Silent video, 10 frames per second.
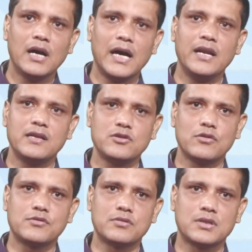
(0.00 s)
and it is
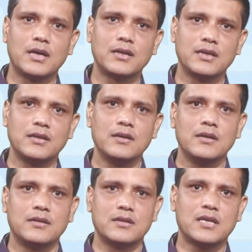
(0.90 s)
also started
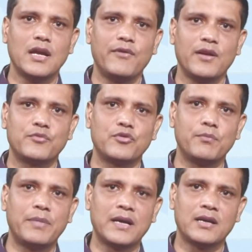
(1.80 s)
the self-help group bank